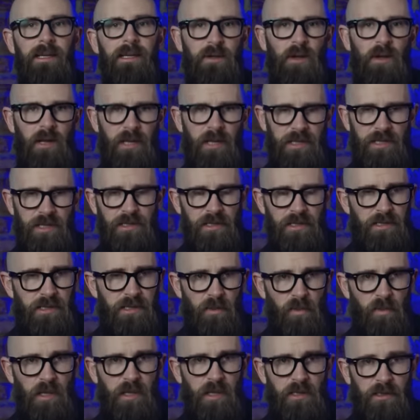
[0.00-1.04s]
acknowledged as
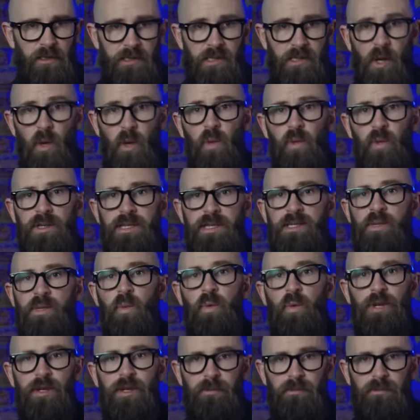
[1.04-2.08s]
the world's oldest
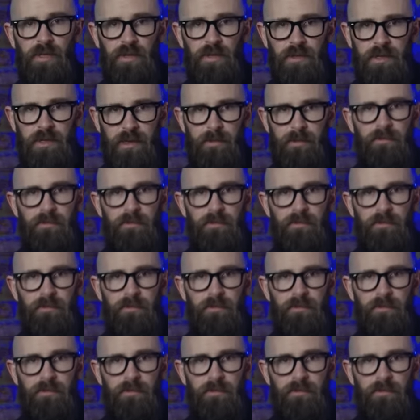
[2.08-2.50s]
wooden building.